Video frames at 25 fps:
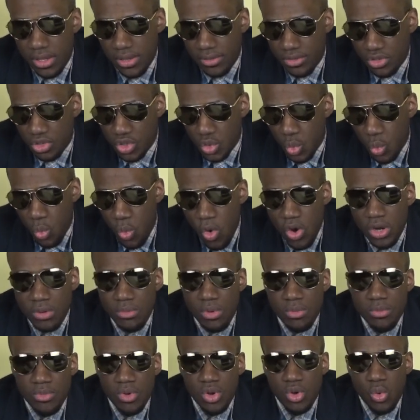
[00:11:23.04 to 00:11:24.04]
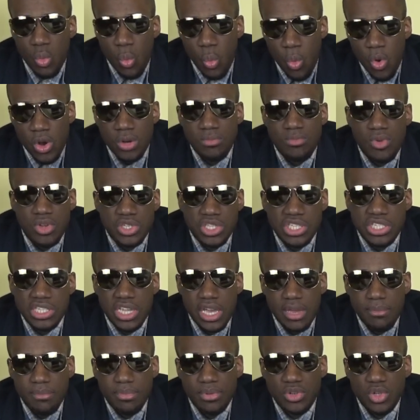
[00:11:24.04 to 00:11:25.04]
just one more
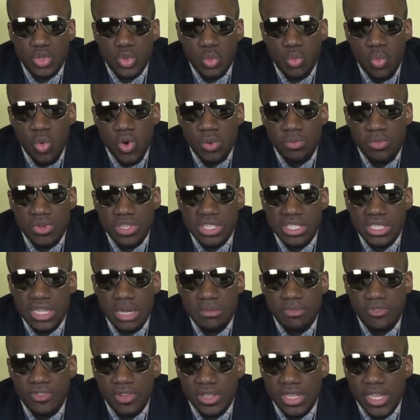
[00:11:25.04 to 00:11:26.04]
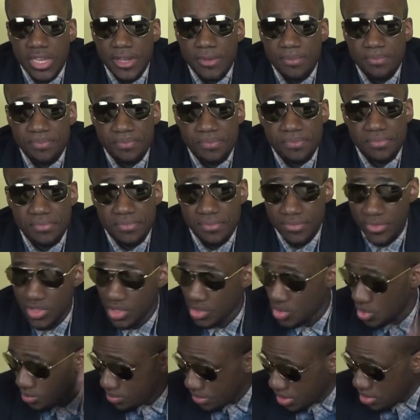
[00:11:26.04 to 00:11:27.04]
step. Just one more step for them
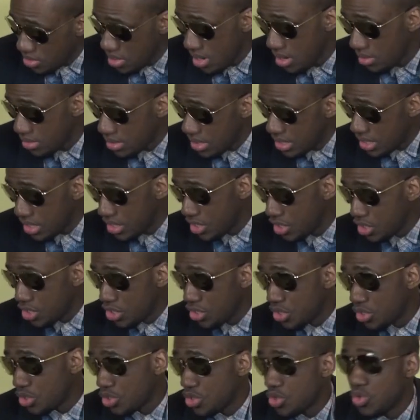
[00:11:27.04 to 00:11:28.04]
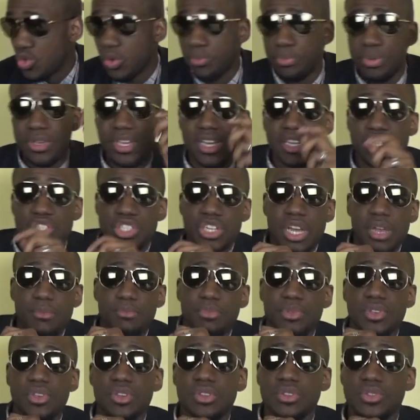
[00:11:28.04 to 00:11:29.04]
to be crowned European
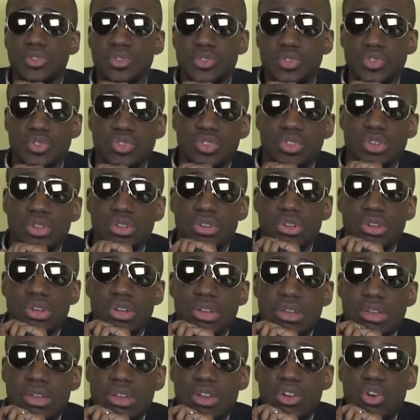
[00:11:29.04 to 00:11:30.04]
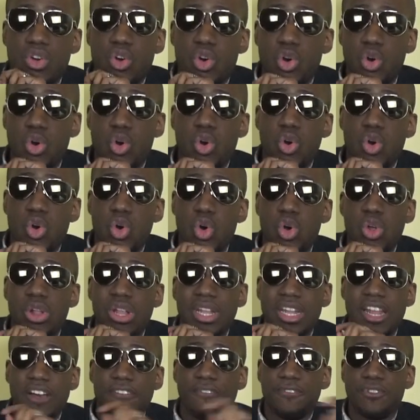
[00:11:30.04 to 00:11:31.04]
champions. En
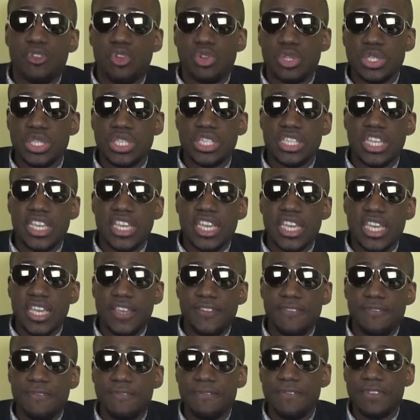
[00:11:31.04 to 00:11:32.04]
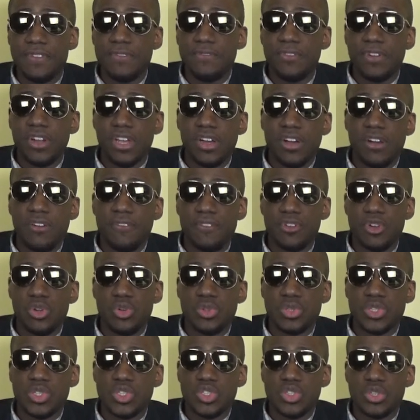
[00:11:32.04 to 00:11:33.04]
la France. Vive la
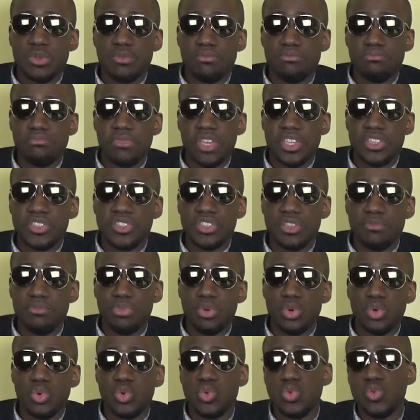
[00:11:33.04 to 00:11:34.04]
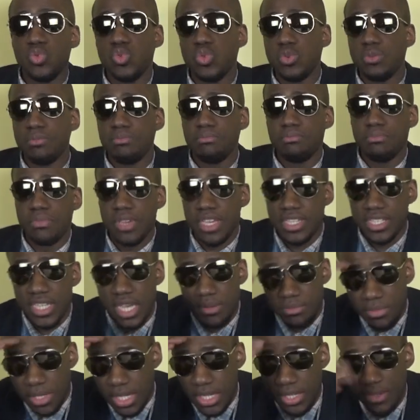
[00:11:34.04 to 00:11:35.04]
France. Merci beaucoup, mes
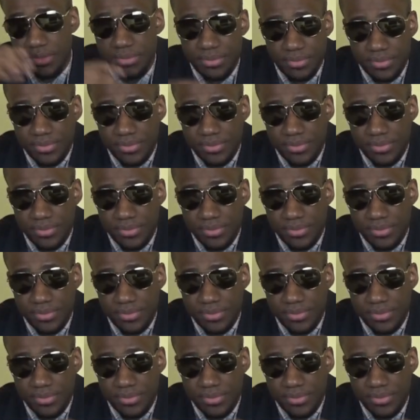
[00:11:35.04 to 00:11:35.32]
amis.